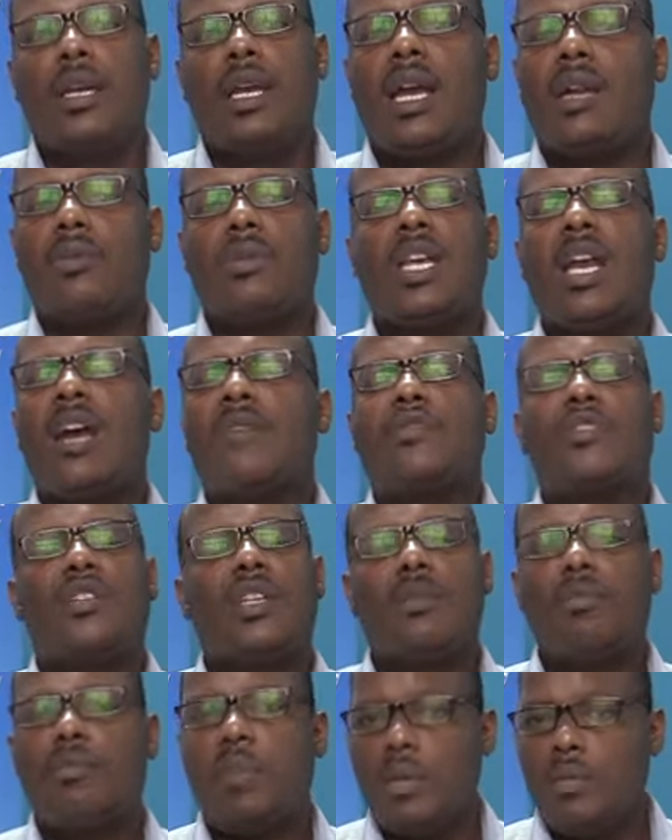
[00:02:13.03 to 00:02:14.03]
And we have
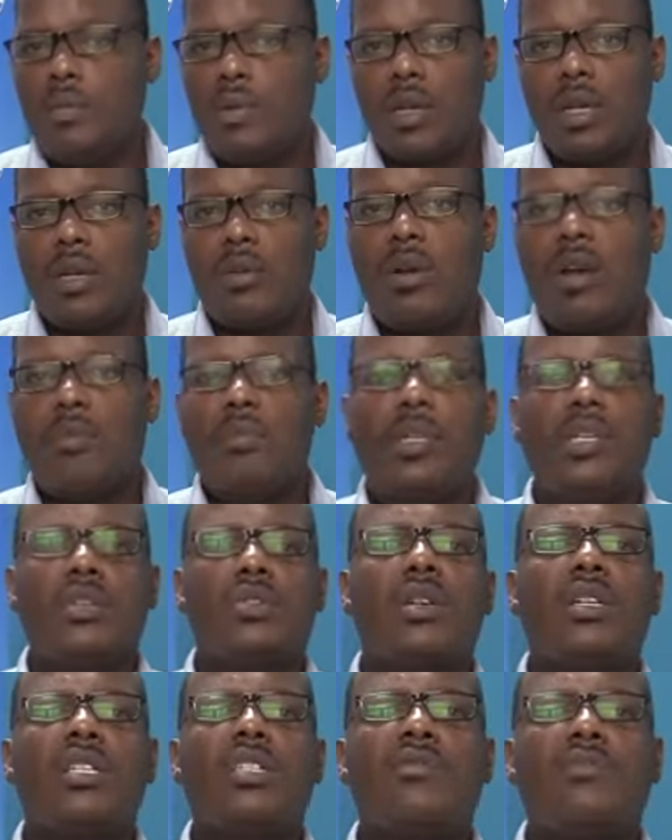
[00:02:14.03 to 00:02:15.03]
seen people really who have been
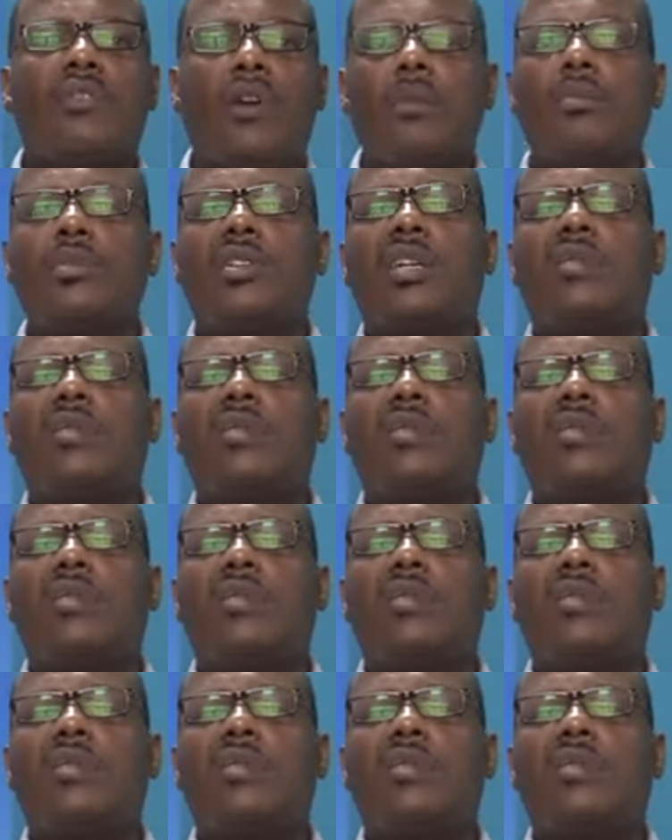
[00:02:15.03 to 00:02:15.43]
transformed